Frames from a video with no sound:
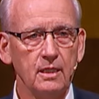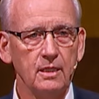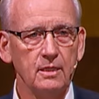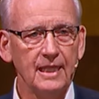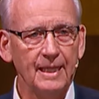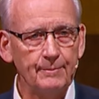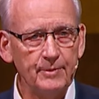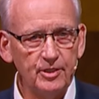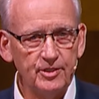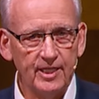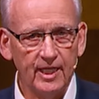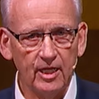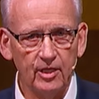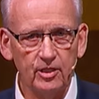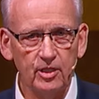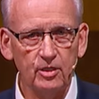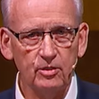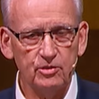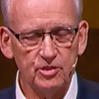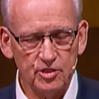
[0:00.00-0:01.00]
Let me tell
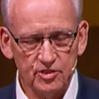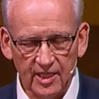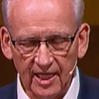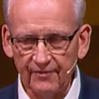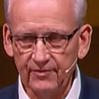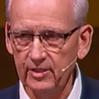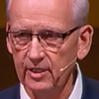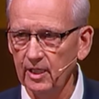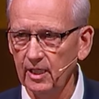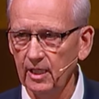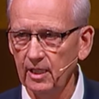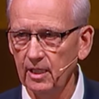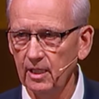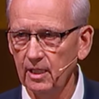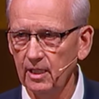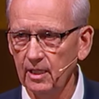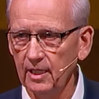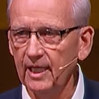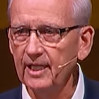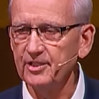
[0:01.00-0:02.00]
you, 70
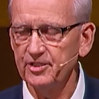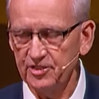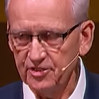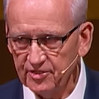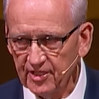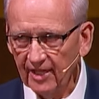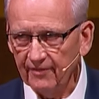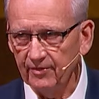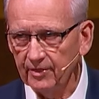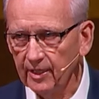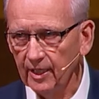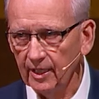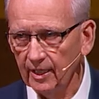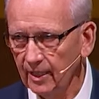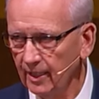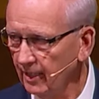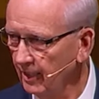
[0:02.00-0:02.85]
is 70.